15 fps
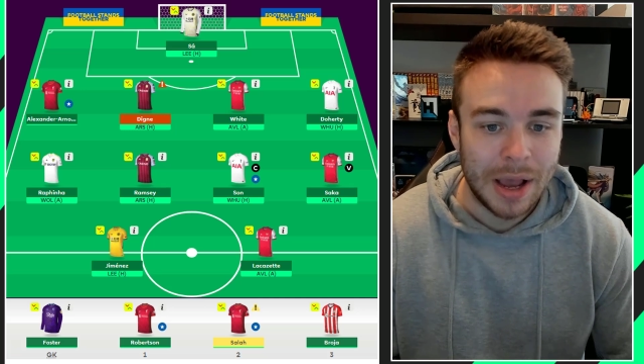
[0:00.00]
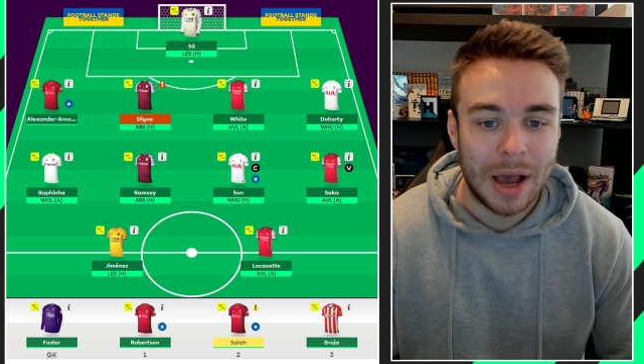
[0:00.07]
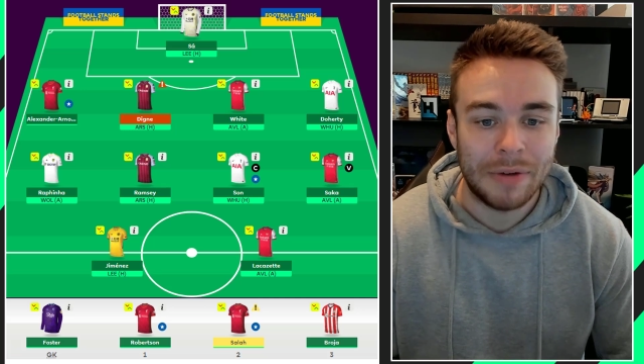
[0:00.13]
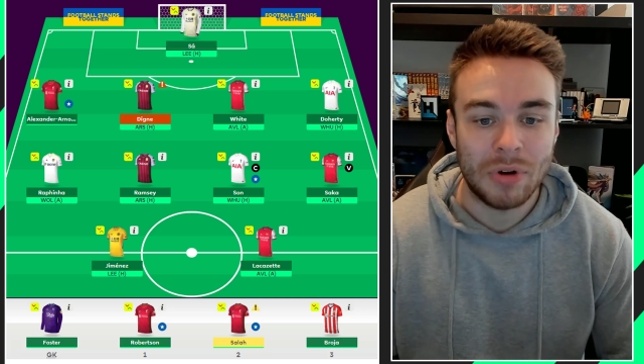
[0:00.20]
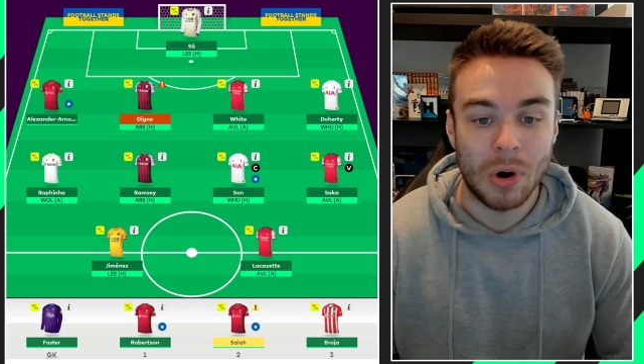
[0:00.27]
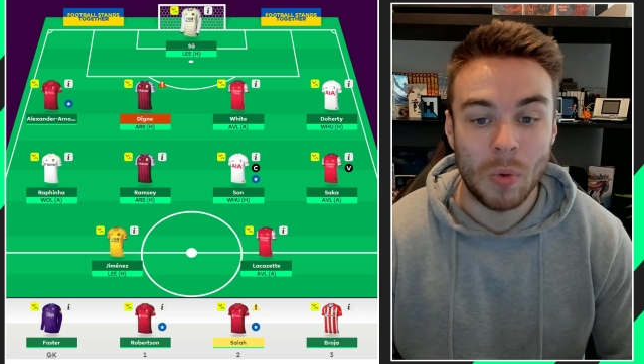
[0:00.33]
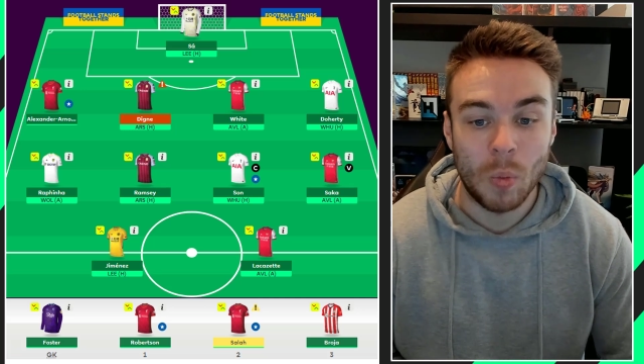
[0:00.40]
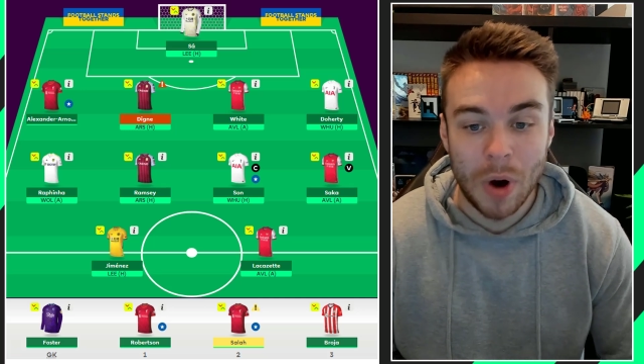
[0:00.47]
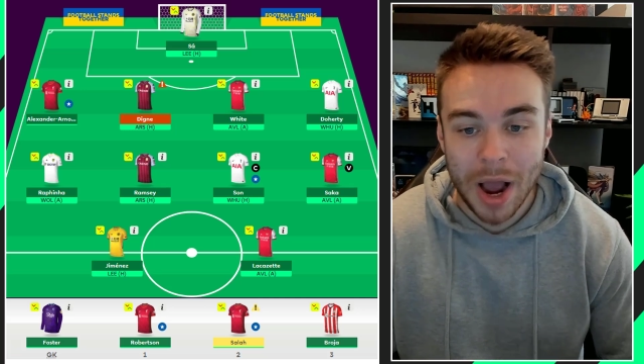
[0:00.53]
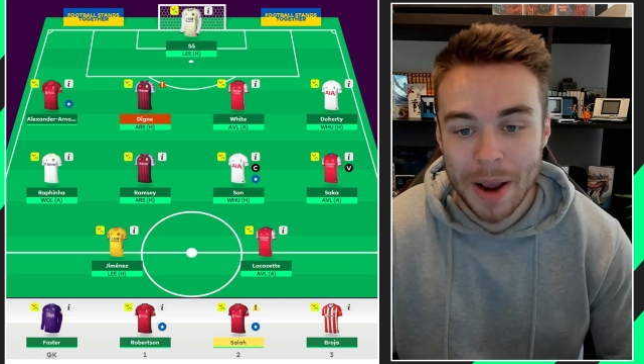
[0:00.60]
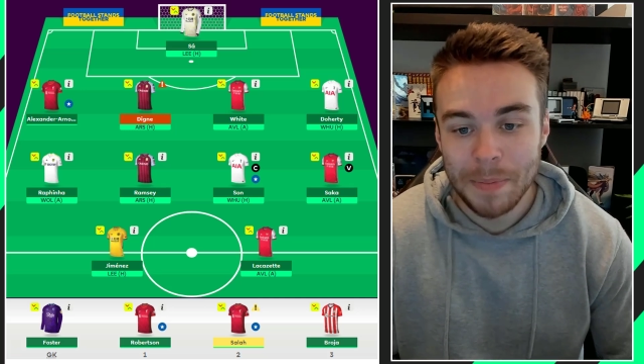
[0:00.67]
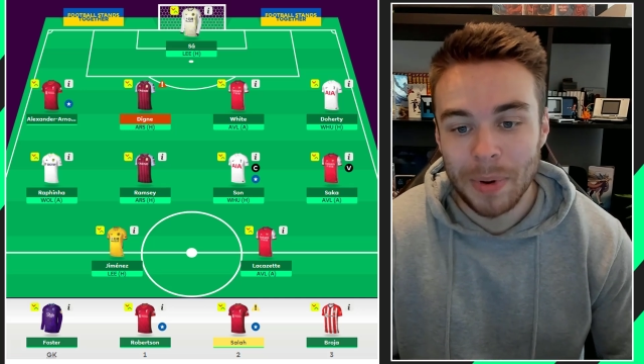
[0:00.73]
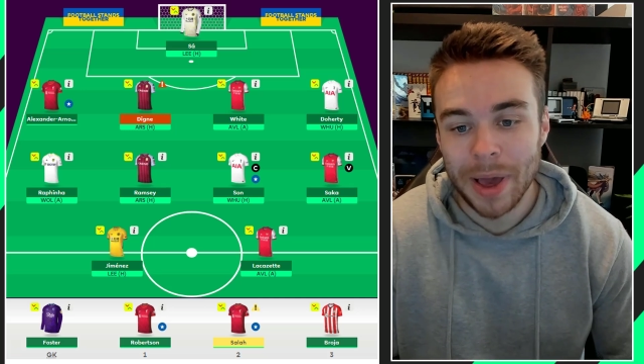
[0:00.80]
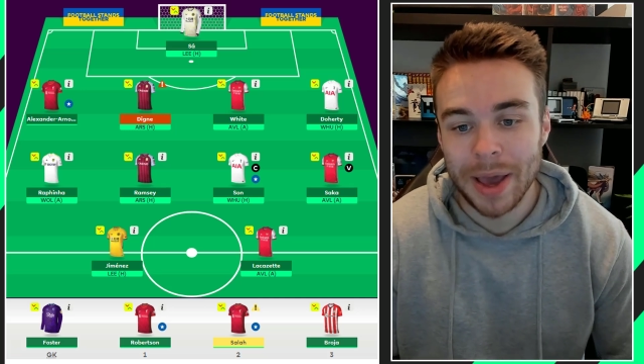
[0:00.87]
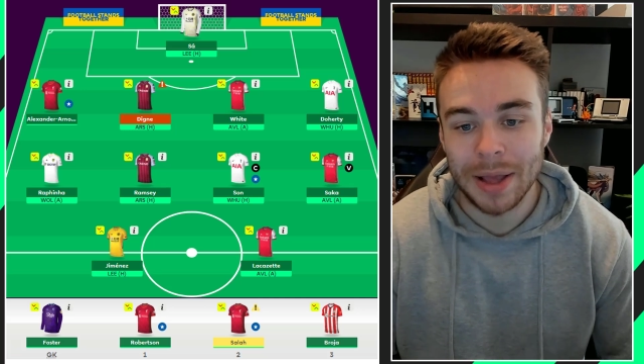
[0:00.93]
I've got
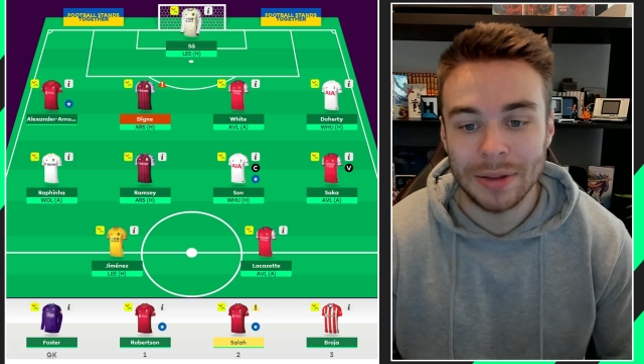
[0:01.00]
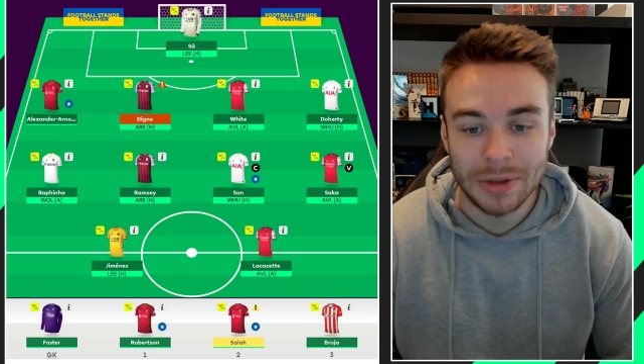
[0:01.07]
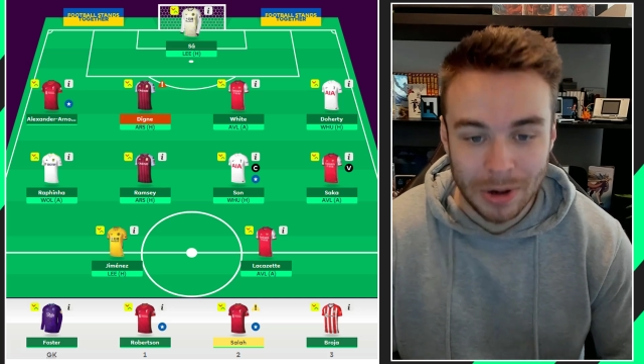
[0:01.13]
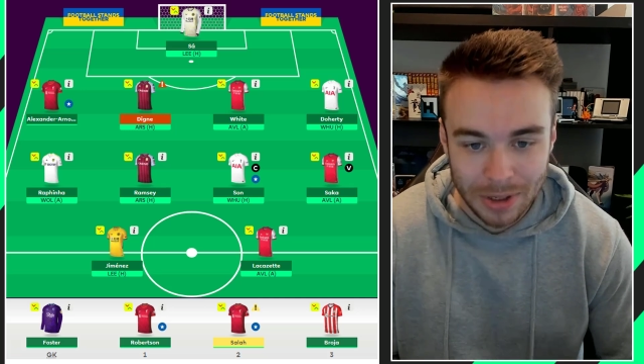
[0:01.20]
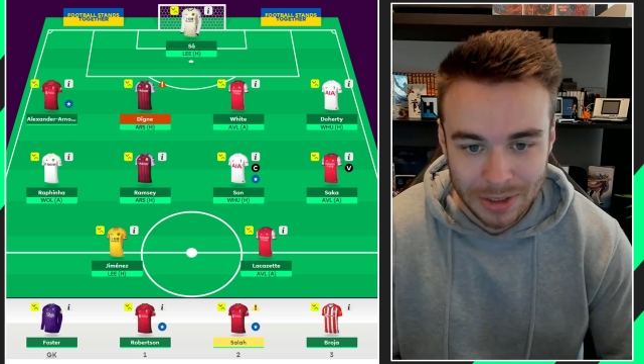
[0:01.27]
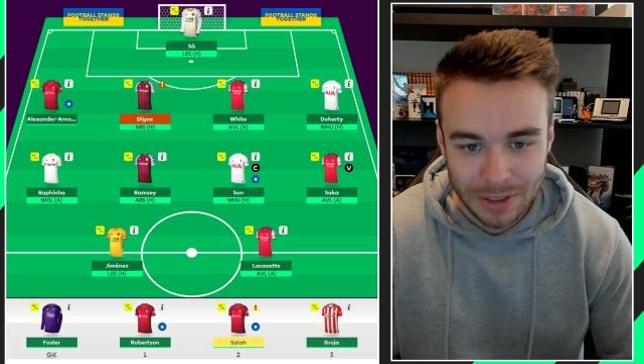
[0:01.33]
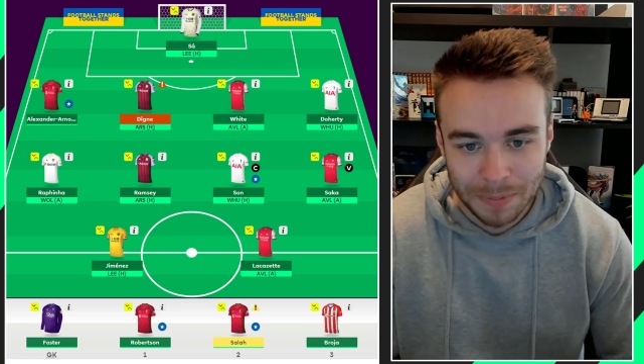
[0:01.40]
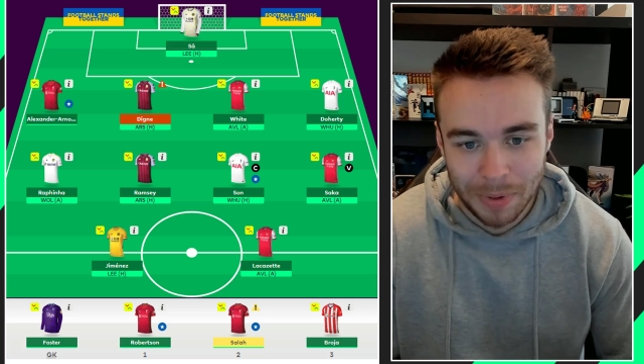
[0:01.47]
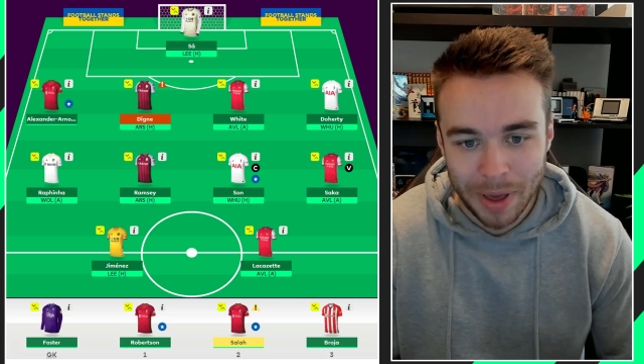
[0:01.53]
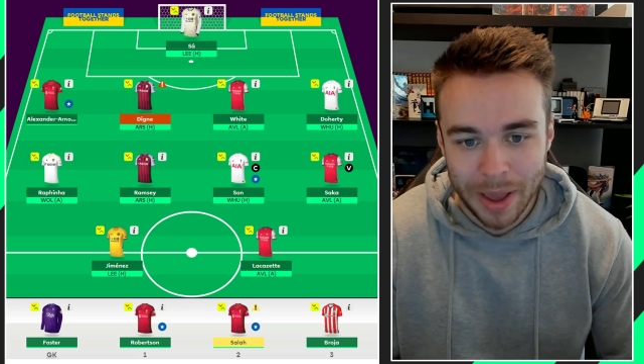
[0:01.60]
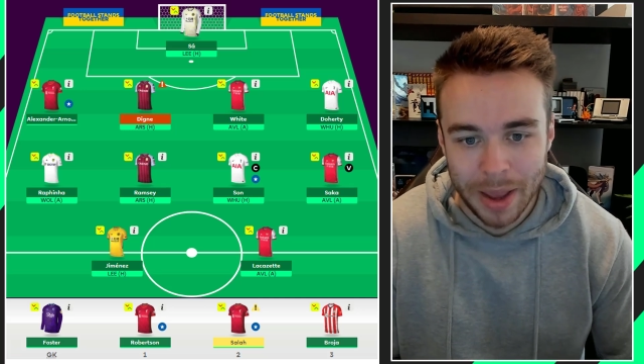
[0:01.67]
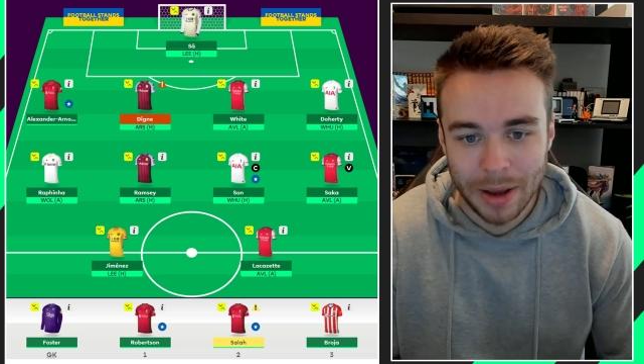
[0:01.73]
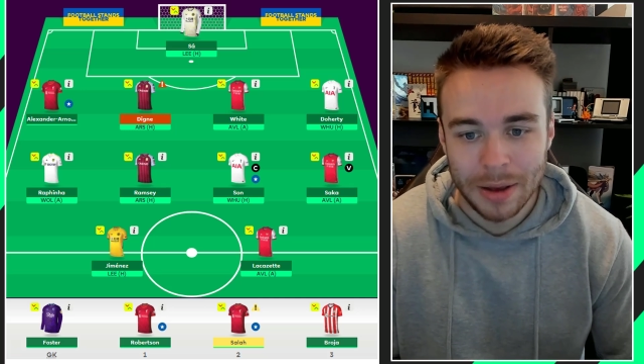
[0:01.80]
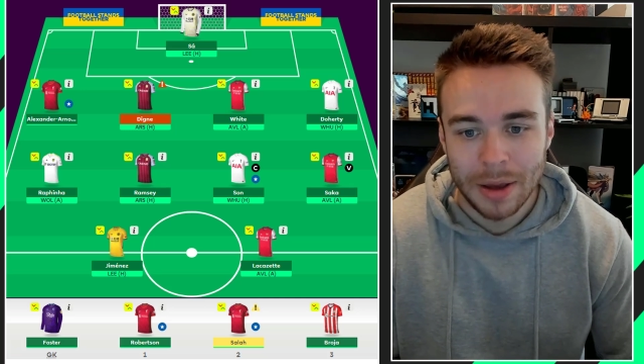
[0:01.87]
White playing, Doherty playing,